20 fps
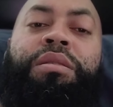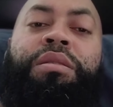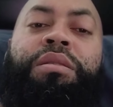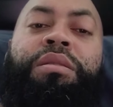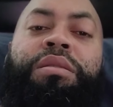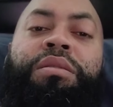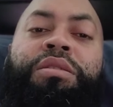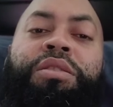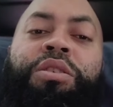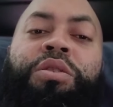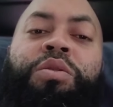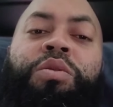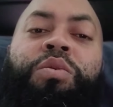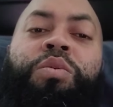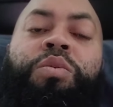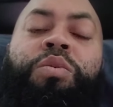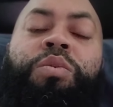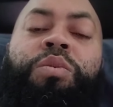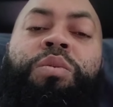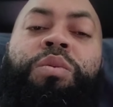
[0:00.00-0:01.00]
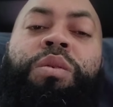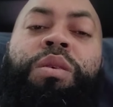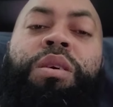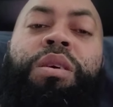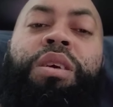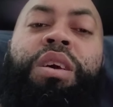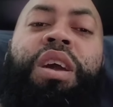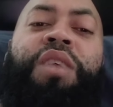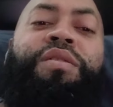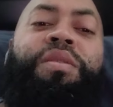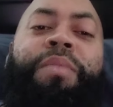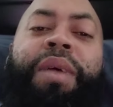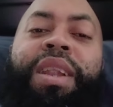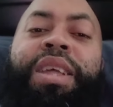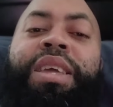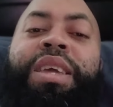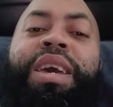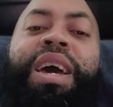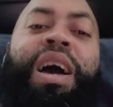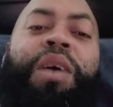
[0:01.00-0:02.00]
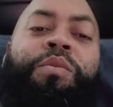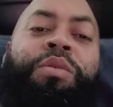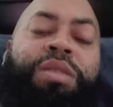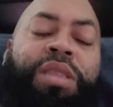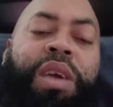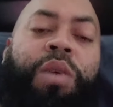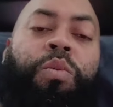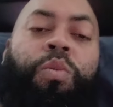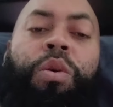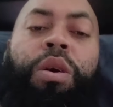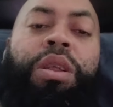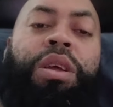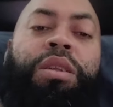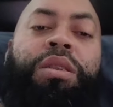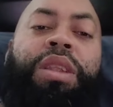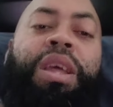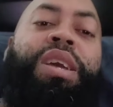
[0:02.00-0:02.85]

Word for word: So Everybody got what they wanted. They